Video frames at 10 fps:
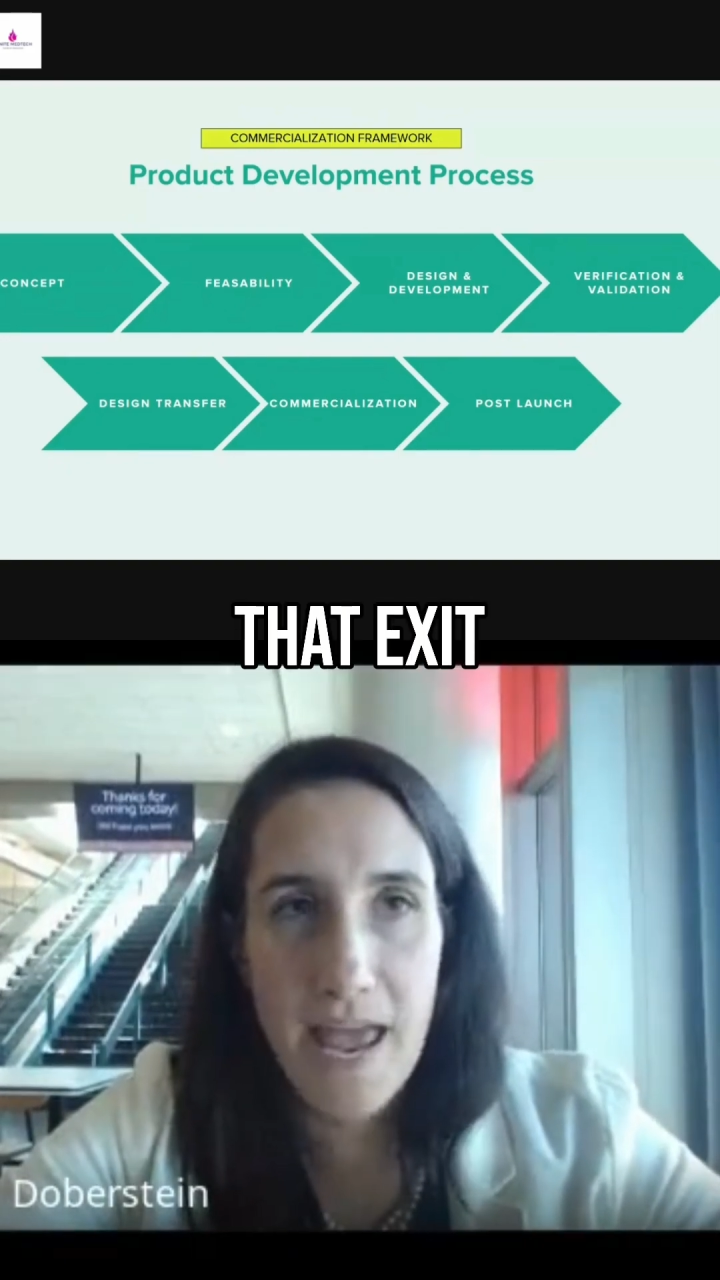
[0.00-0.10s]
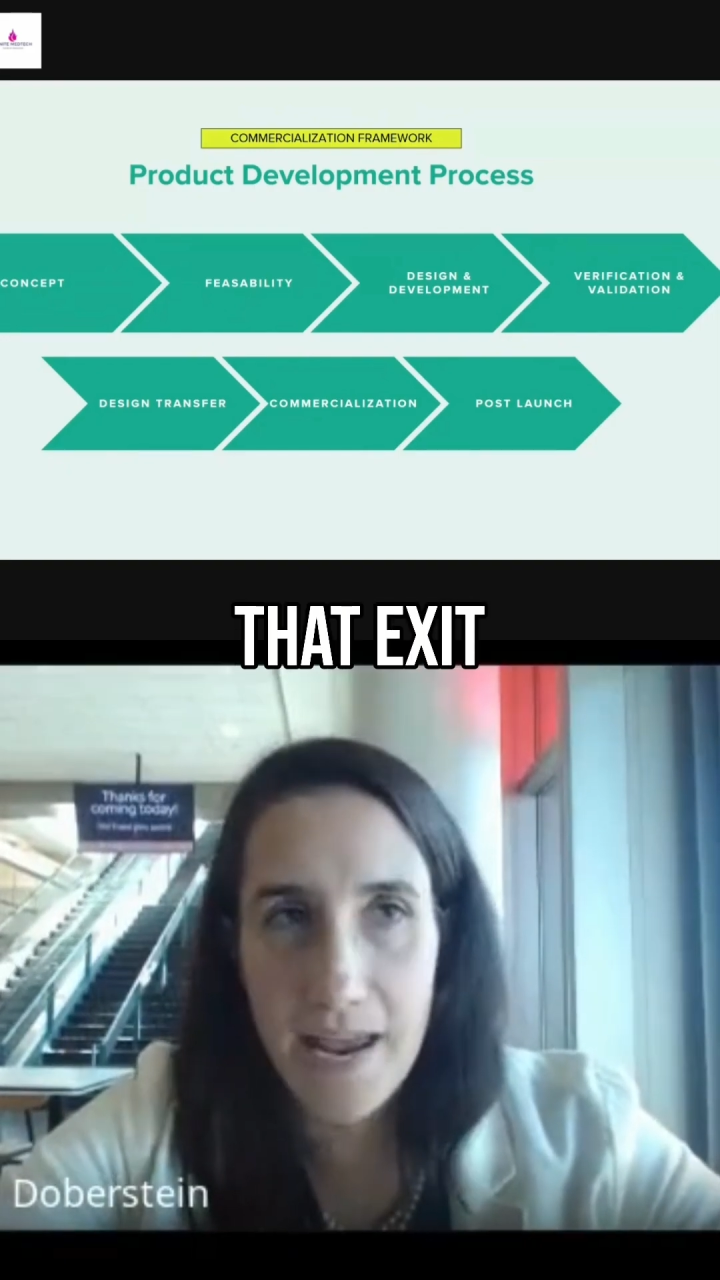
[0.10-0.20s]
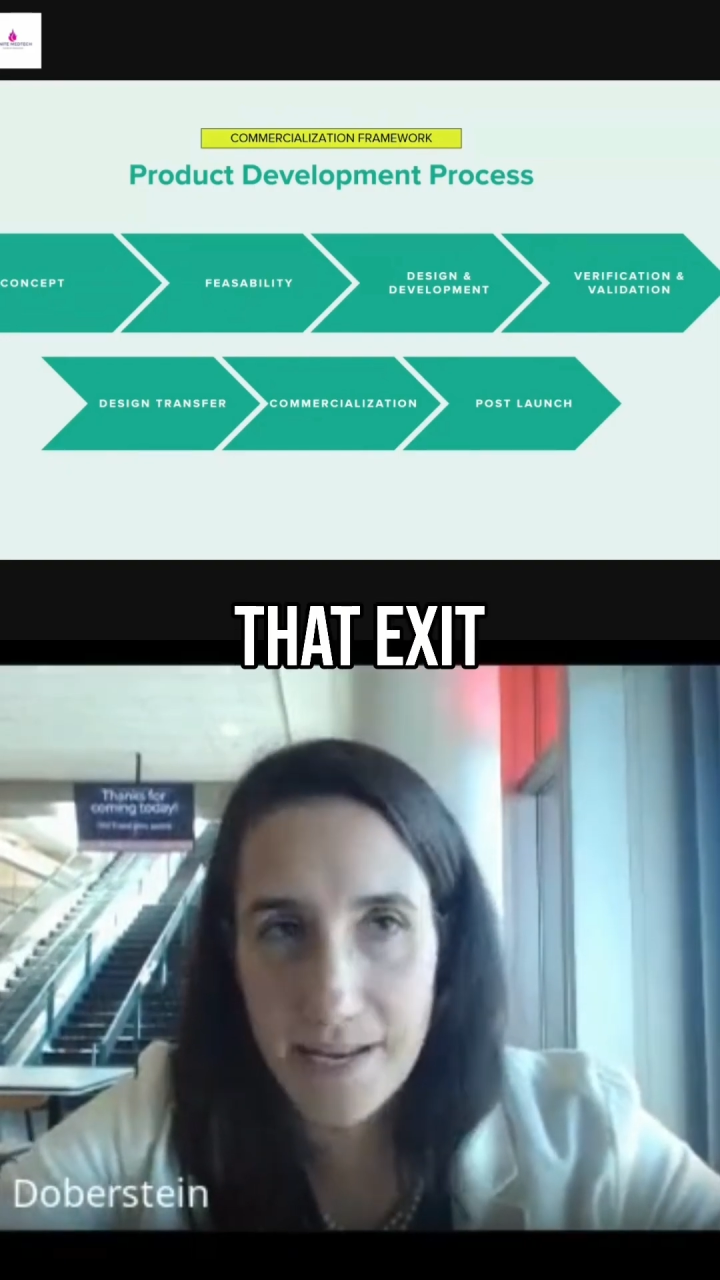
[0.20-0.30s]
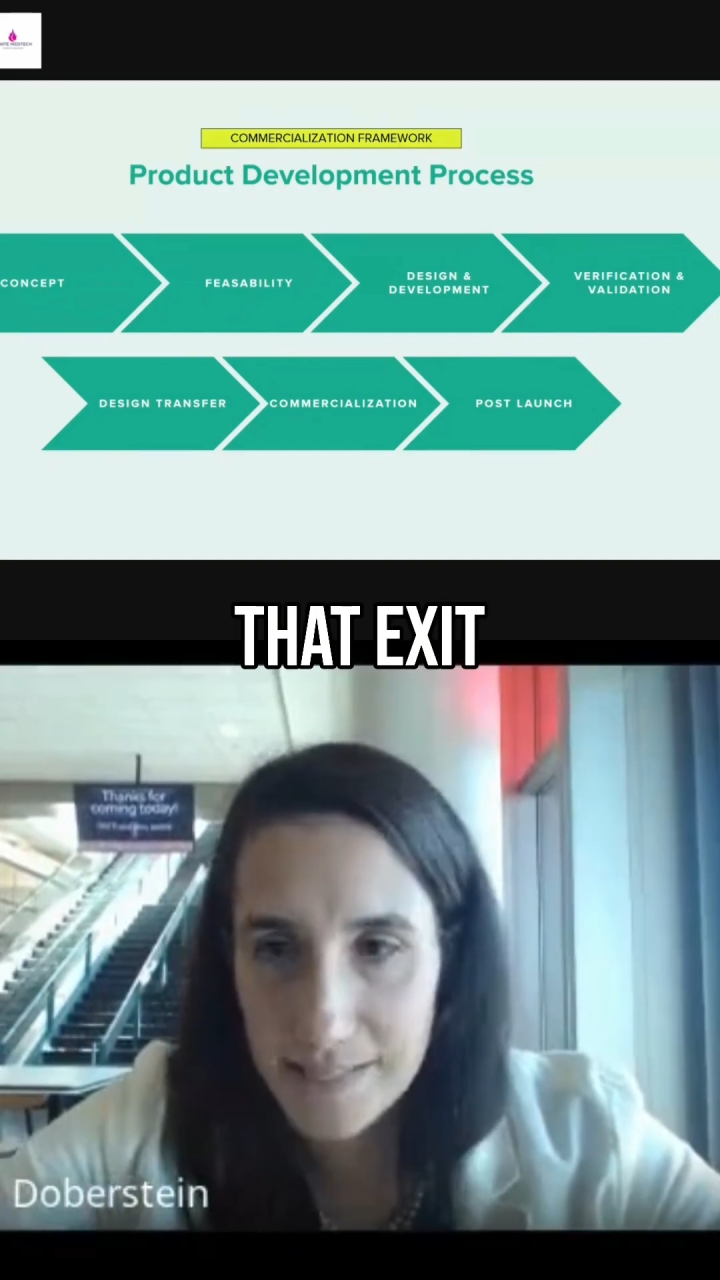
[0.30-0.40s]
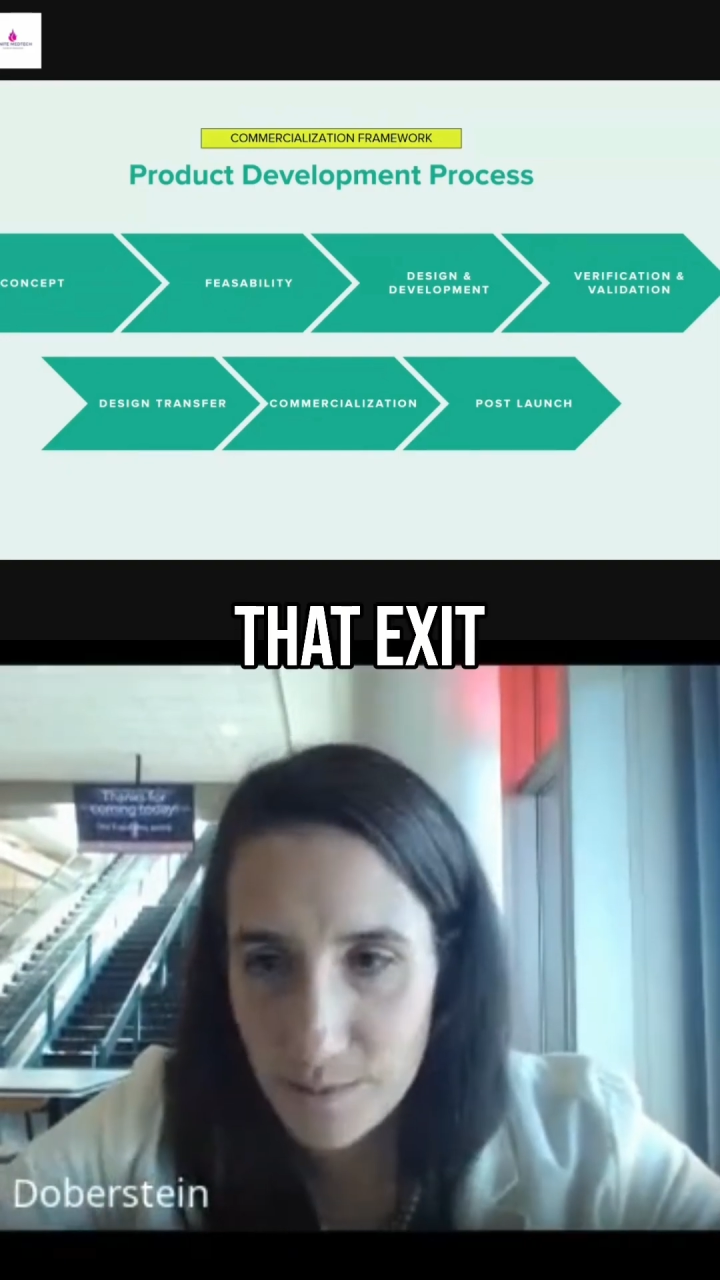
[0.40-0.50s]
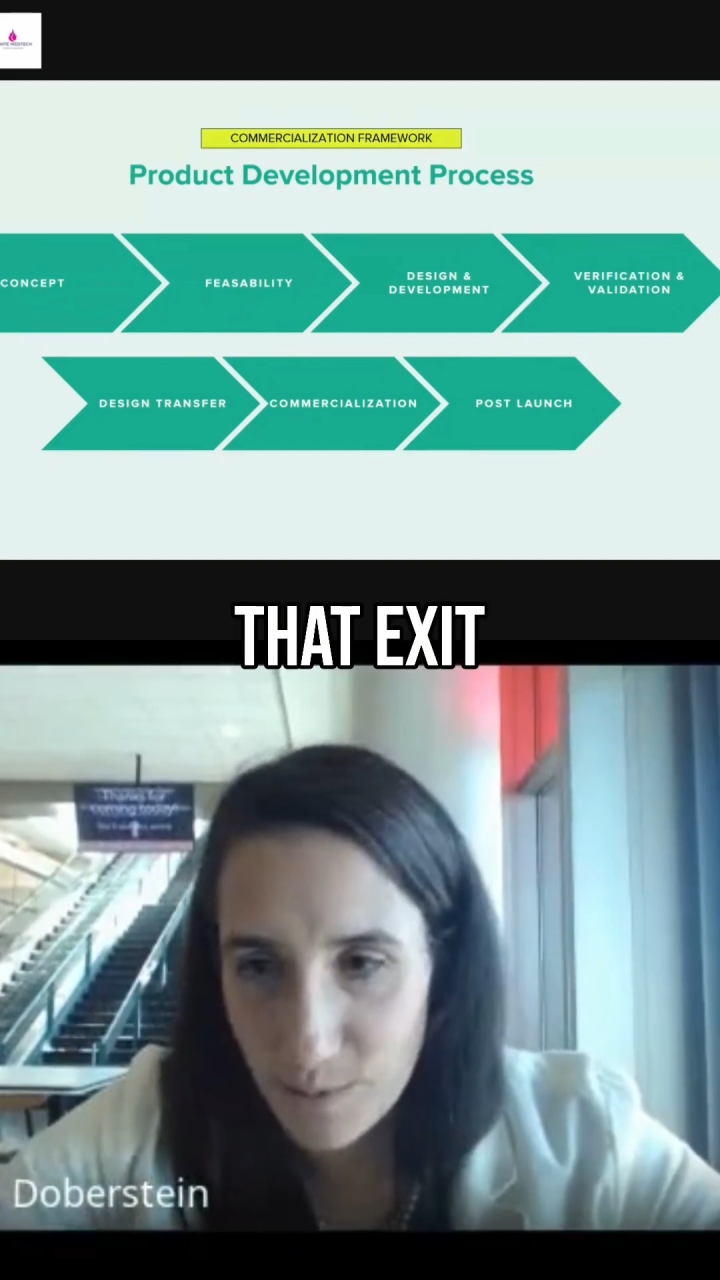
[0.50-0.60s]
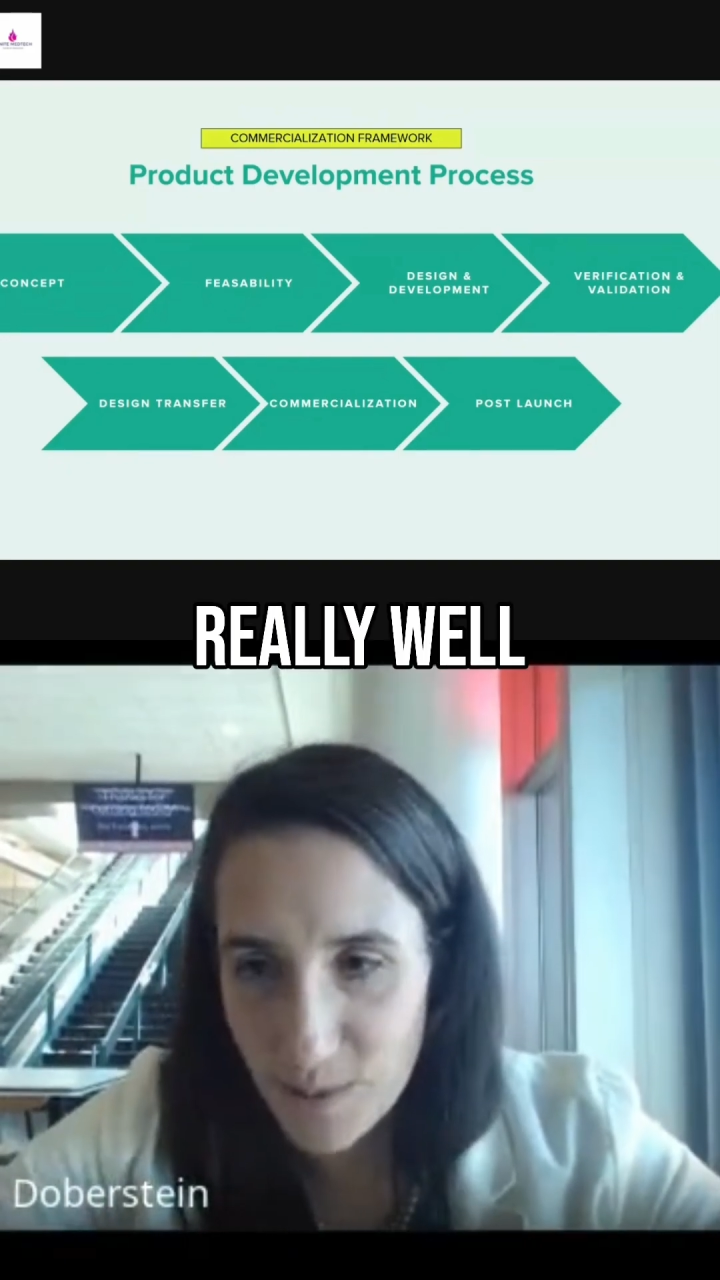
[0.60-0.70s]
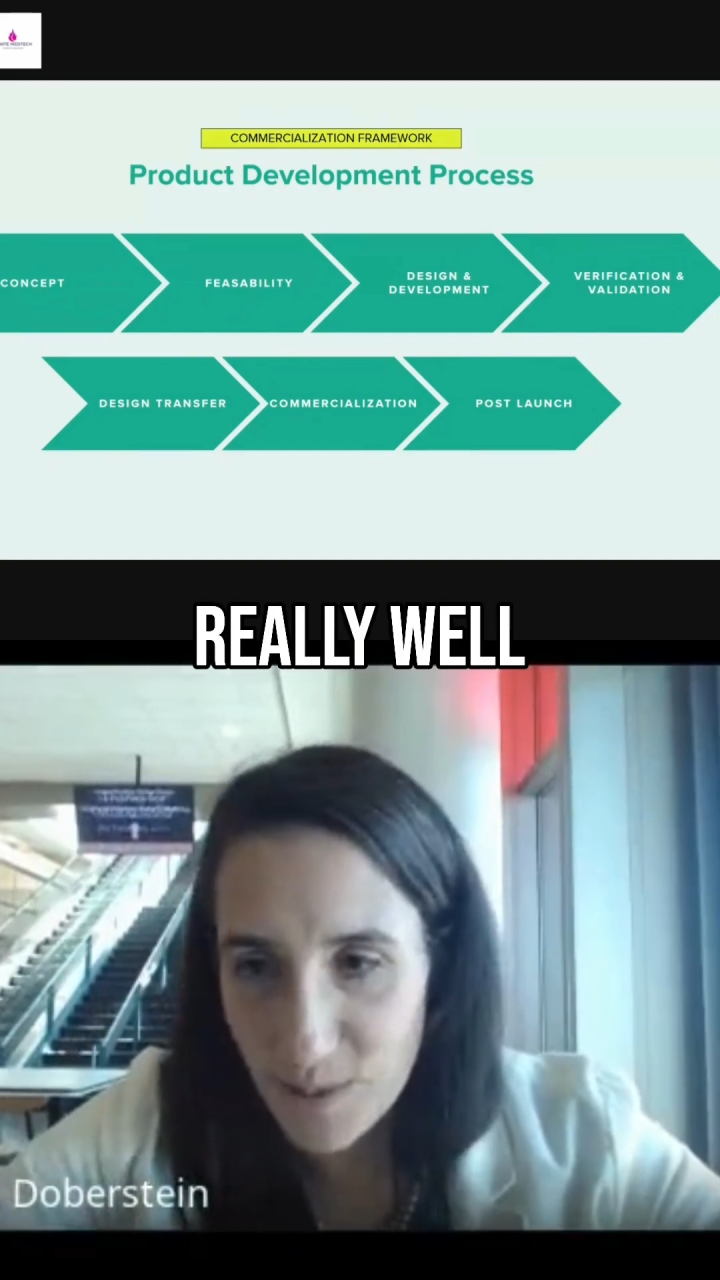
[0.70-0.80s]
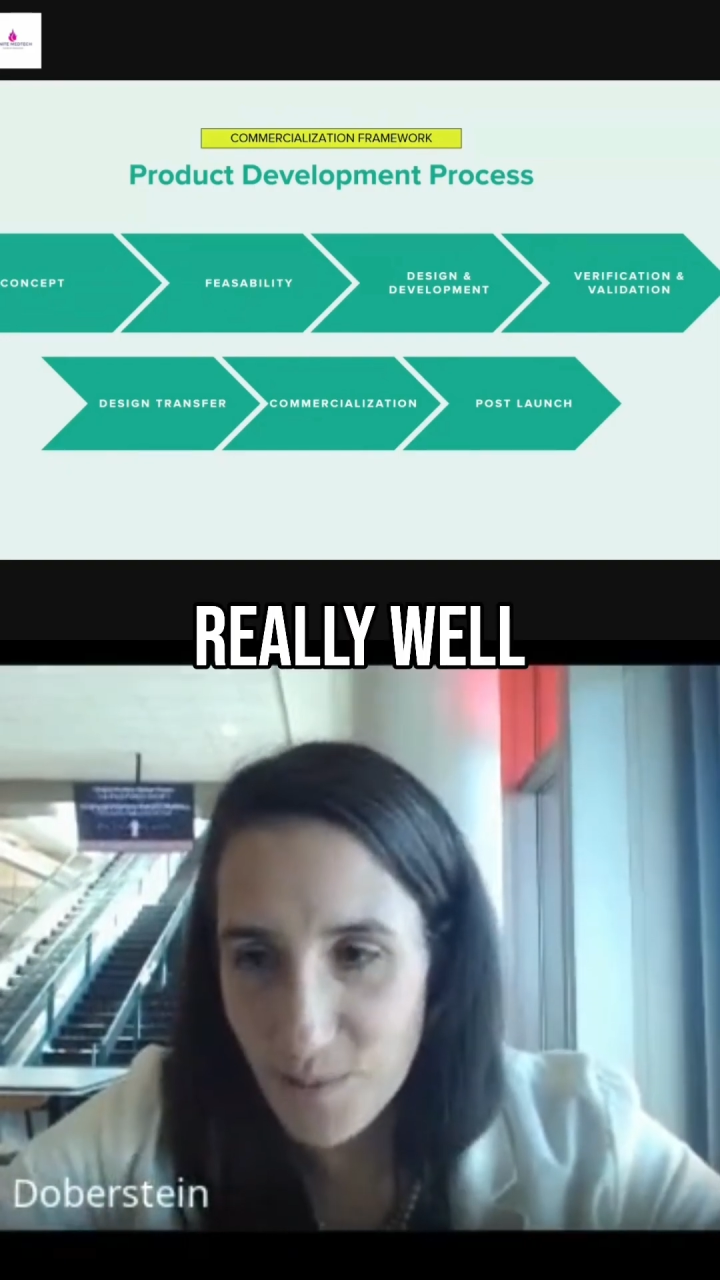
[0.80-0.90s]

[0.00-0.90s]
exit really